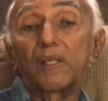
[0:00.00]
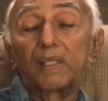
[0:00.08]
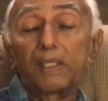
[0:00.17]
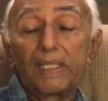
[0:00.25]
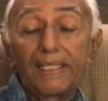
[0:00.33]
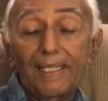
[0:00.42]

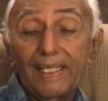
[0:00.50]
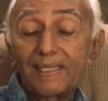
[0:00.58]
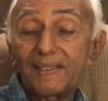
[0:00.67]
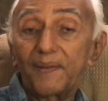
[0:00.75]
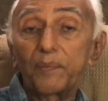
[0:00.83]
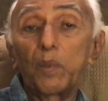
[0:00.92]
In the
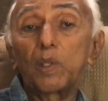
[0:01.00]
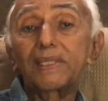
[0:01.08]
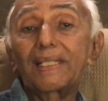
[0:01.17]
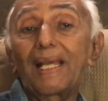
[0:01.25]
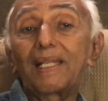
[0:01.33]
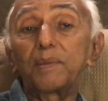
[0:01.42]
case of
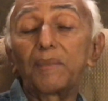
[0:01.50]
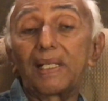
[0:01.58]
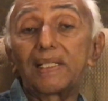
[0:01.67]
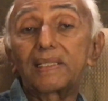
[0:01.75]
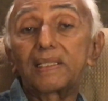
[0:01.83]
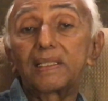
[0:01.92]
most
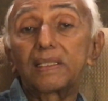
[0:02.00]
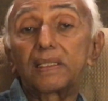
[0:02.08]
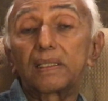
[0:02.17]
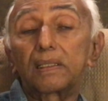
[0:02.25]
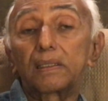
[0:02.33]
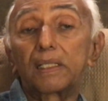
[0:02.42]
animals,
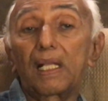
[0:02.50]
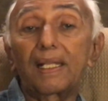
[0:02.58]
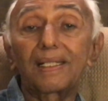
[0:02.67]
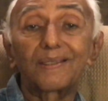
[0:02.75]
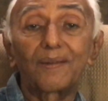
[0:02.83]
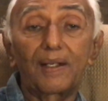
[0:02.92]
there
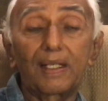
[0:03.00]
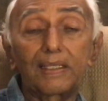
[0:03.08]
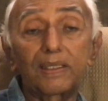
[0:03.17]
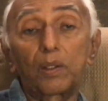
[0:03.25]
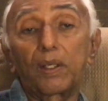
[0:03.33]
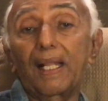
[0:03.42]
is what
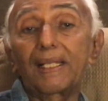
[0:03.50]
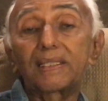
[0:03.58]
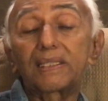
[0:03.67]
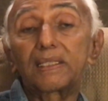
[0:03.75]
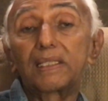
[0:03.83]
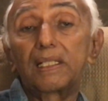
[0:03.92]
is known
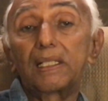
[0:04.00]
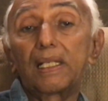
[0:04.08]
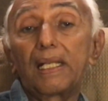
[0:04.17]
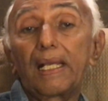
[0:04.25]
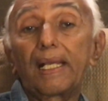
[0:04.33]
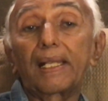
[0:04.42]
as
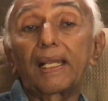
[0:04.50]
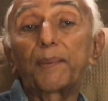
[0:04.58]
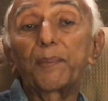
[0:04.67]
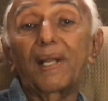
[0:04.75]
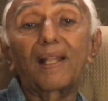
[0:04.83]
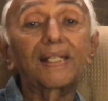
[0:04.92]
a
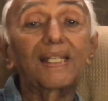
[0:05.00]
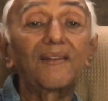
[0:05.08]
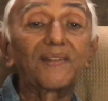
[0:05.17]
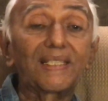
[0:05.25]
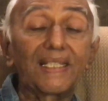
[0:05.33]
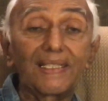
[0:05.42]

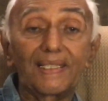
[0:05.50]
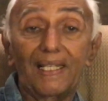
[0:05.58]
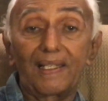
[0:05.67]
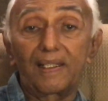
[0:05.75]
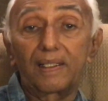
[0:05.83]
reproductive season.